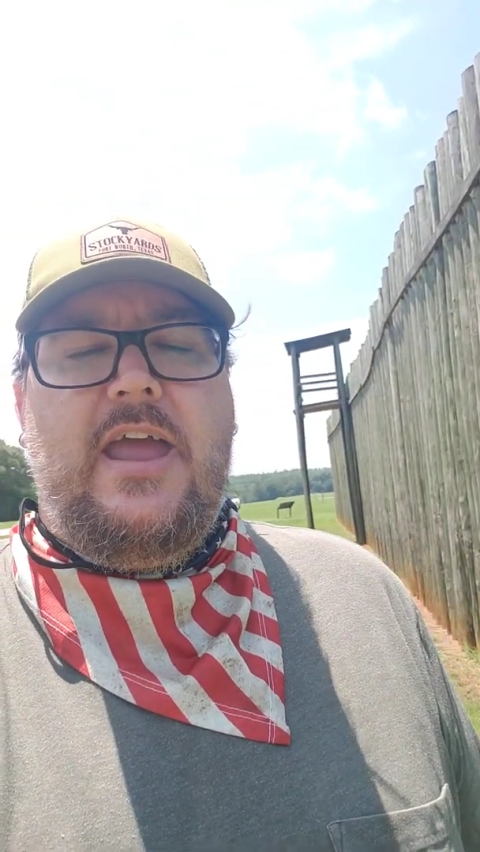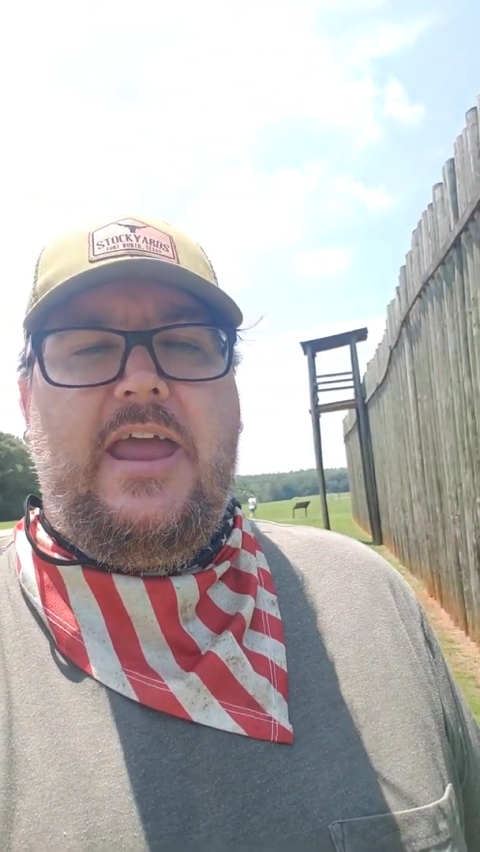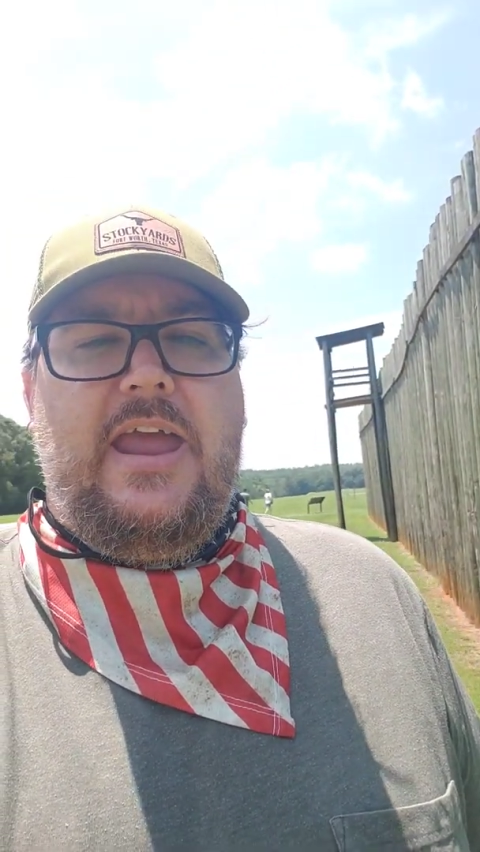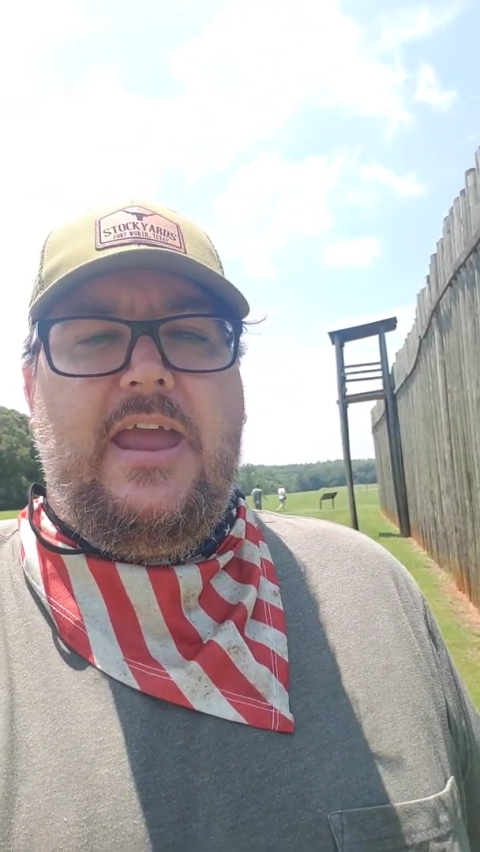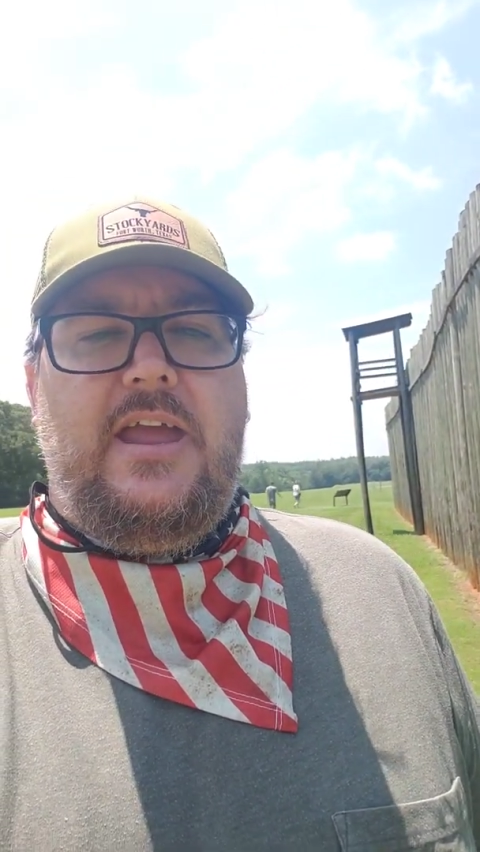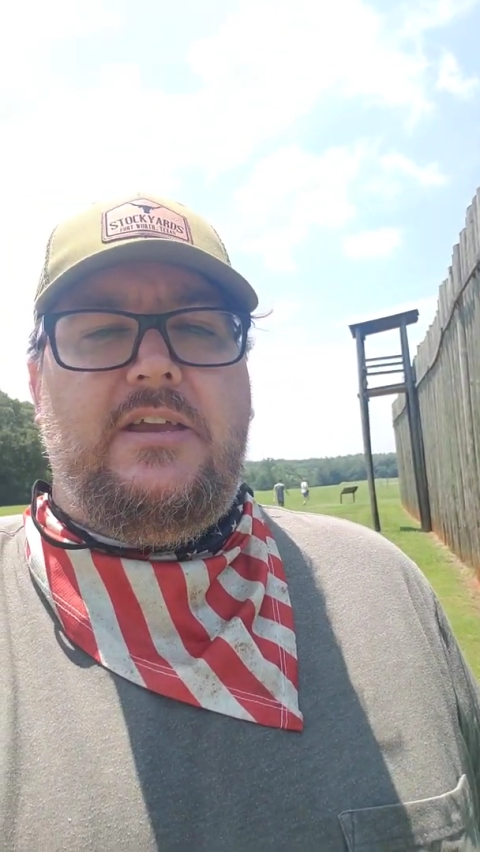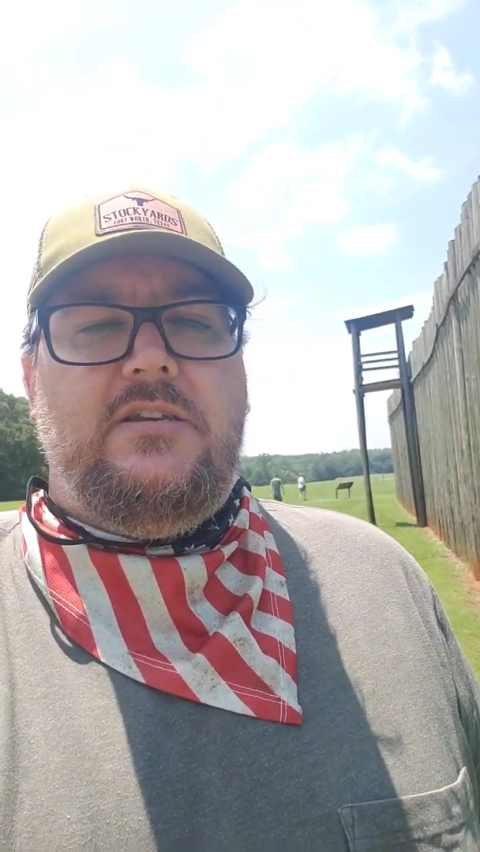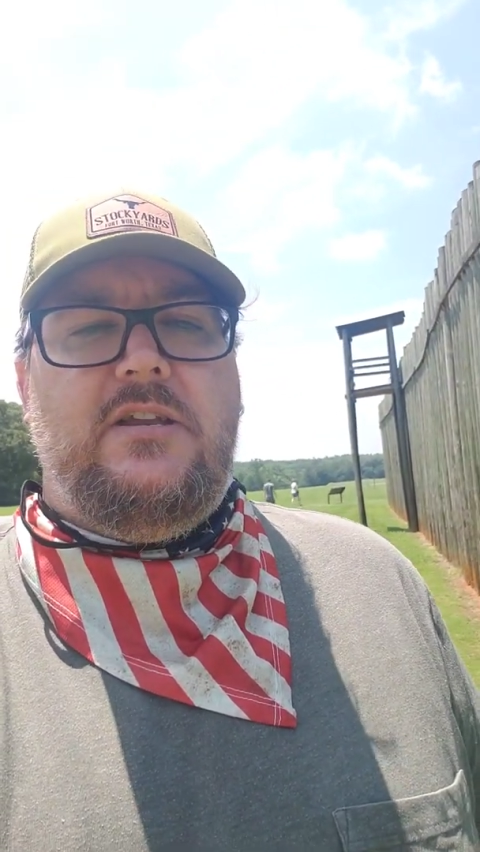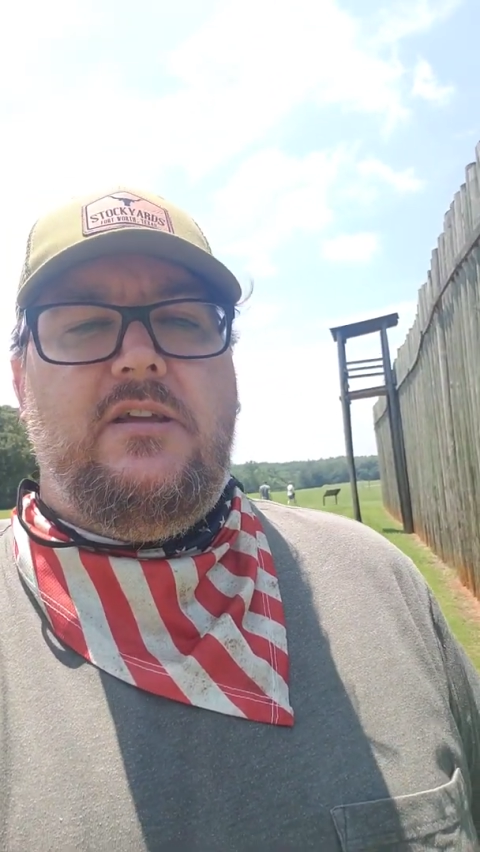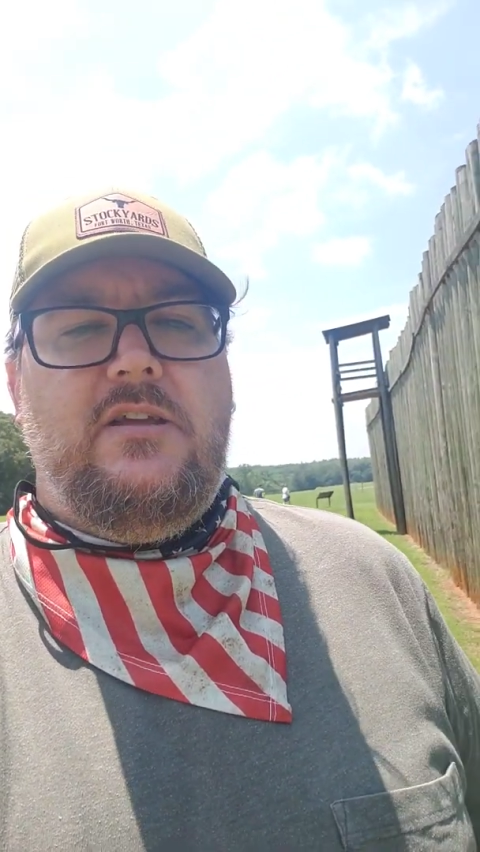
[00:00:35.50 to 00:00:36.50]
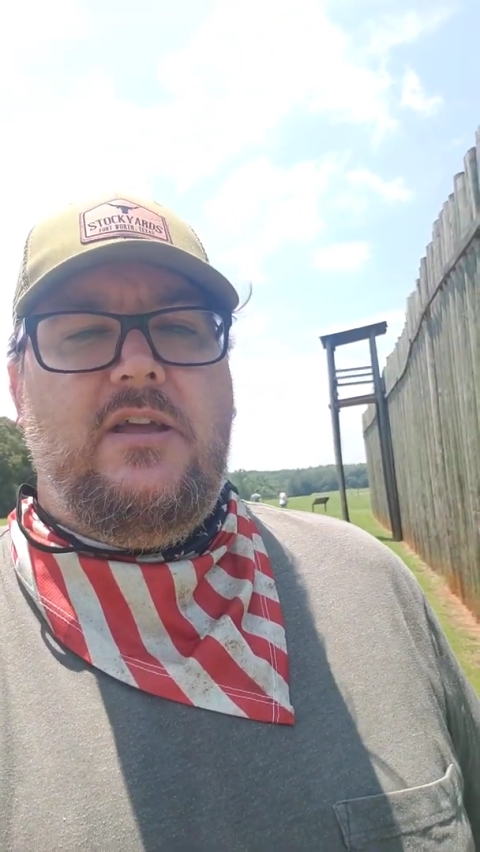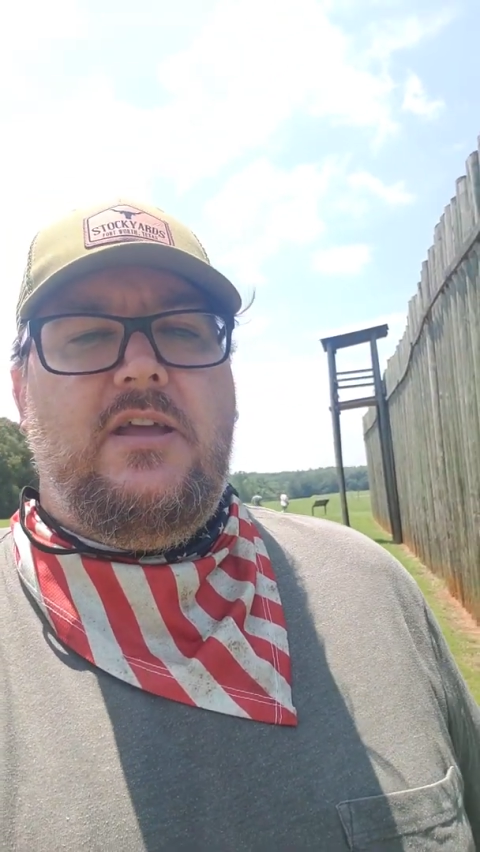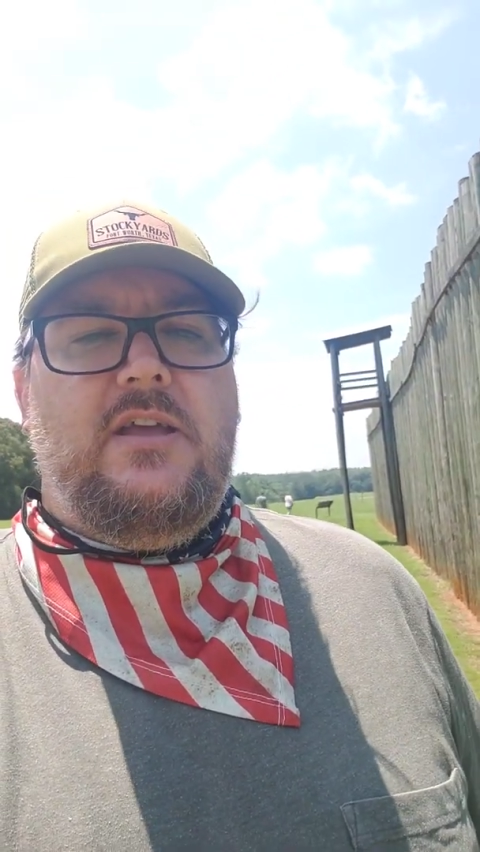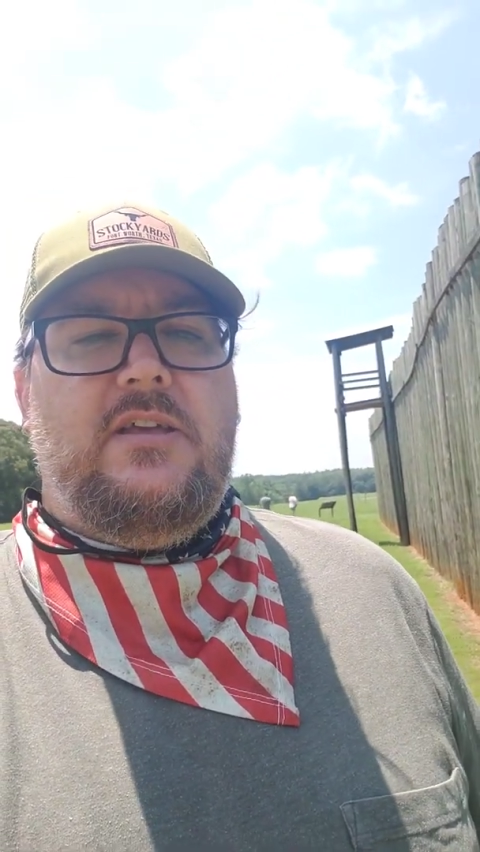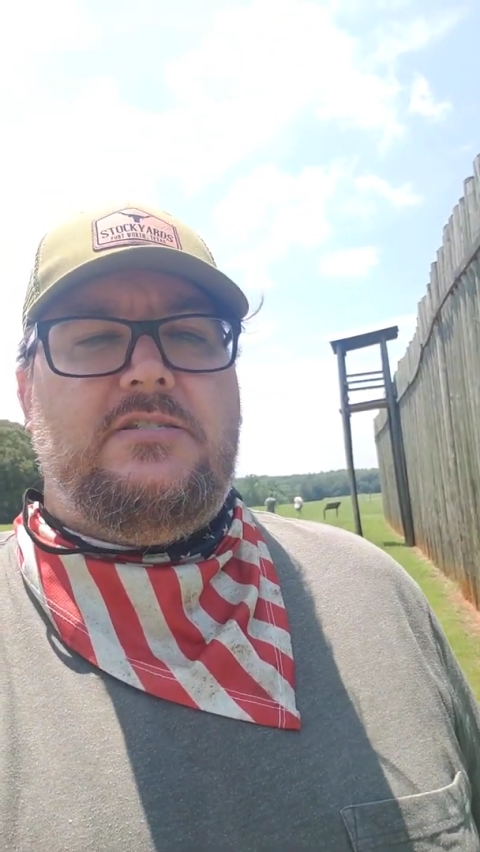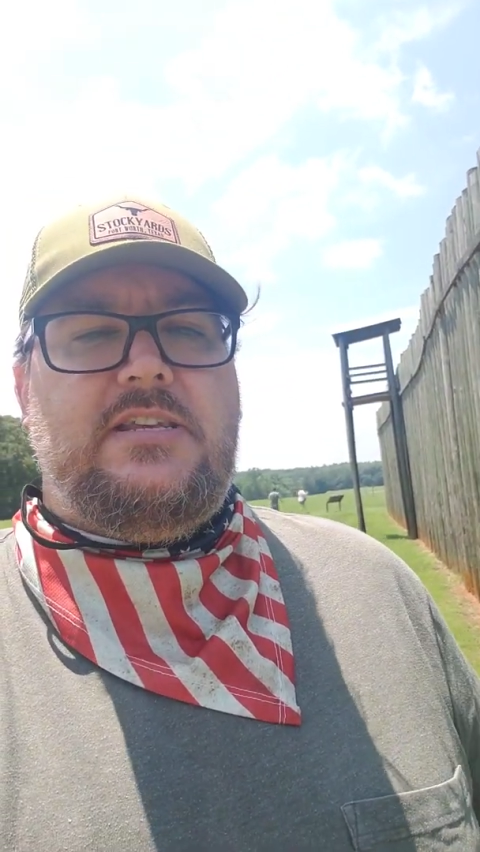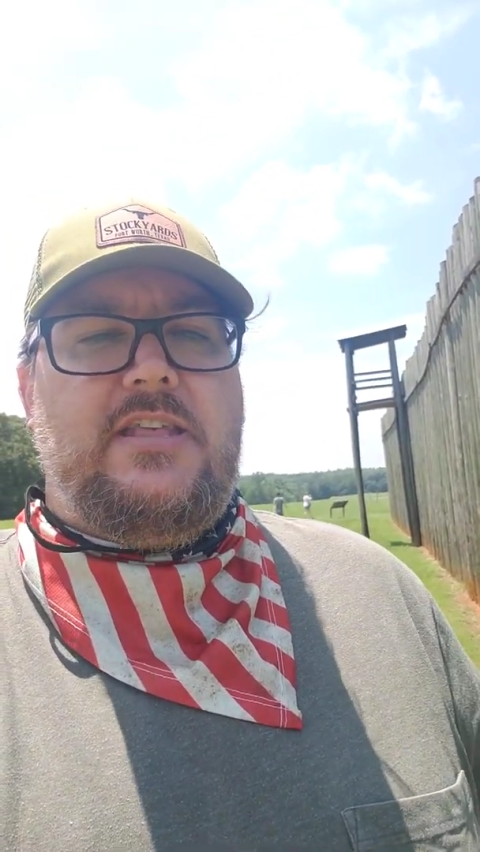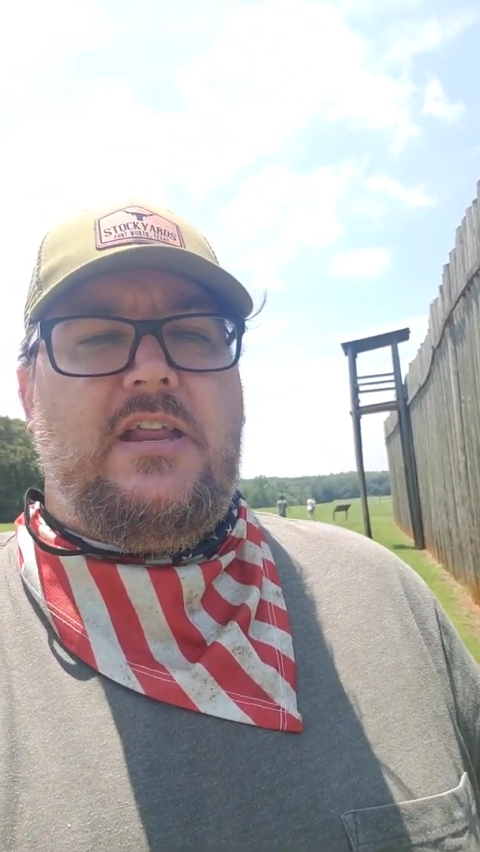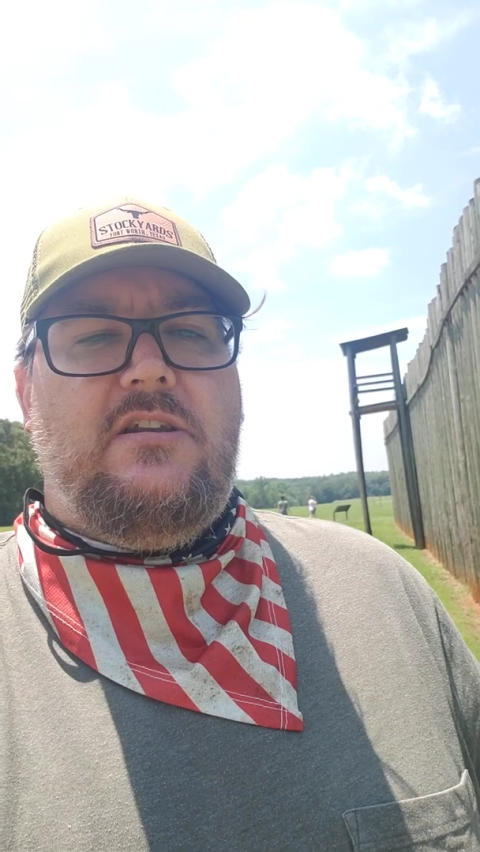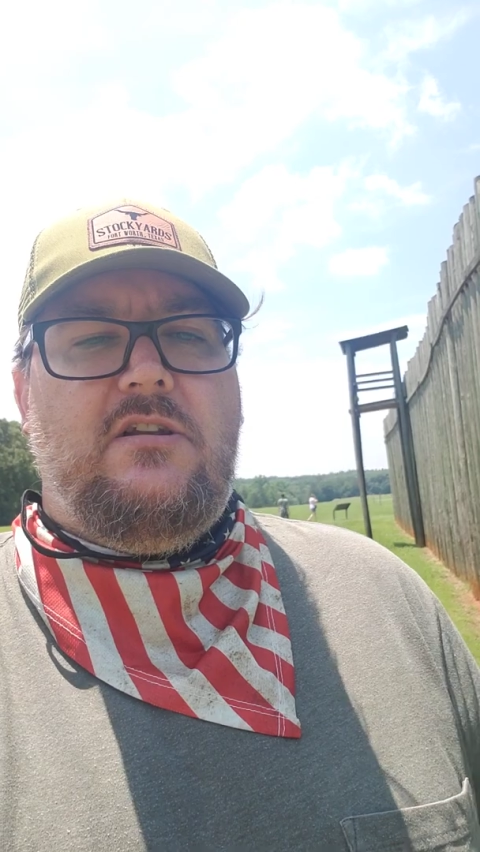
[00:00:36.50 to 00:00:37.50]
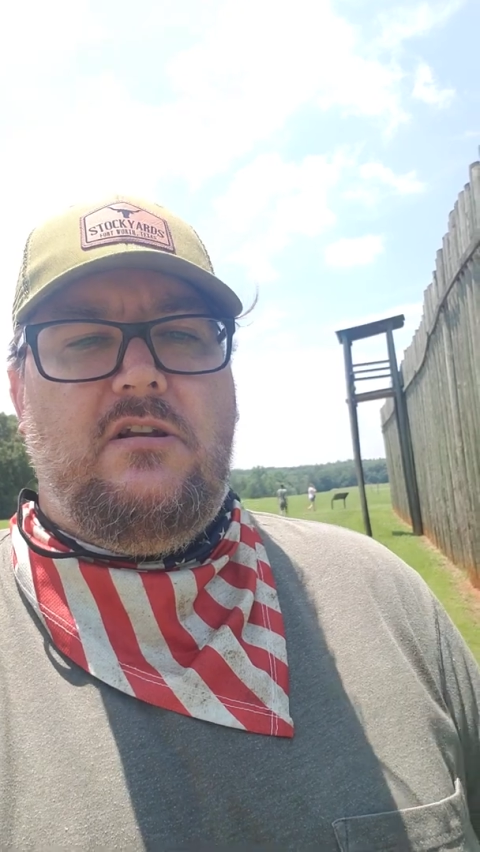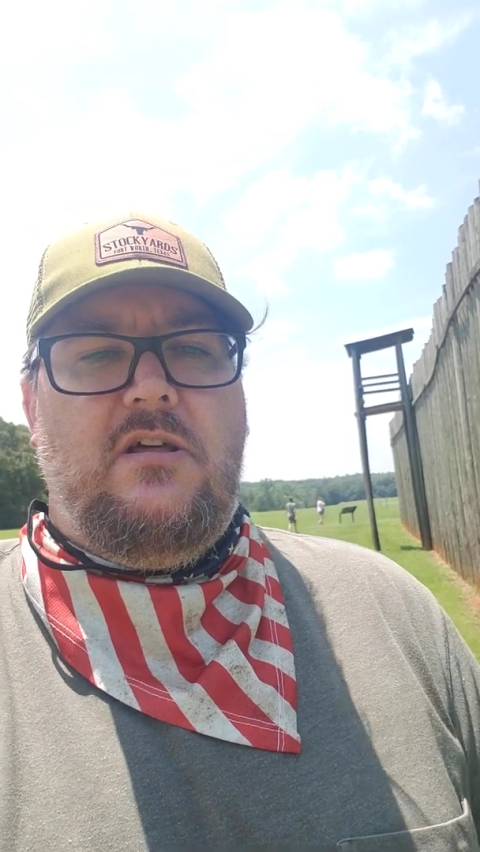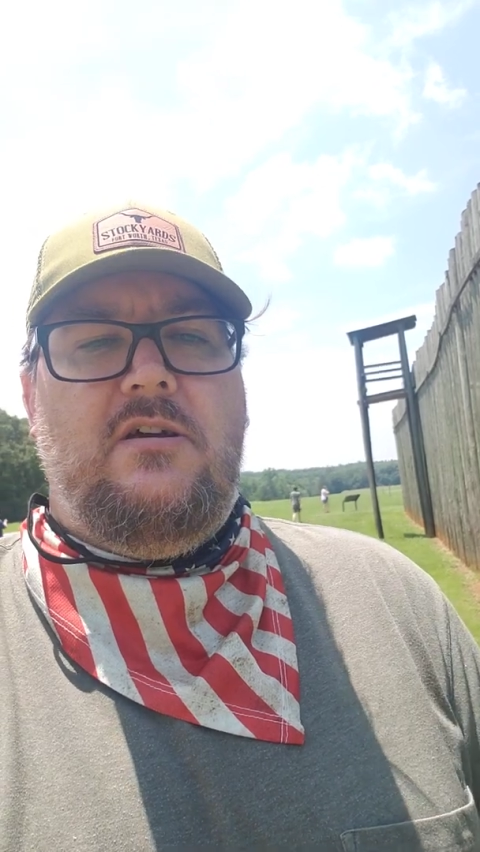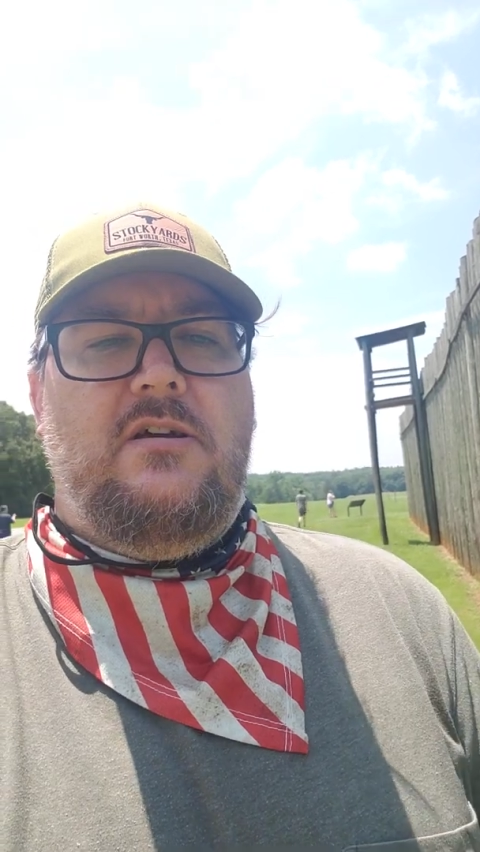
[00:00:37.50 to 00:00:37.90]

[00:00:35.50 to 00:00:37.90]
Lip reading: and see that little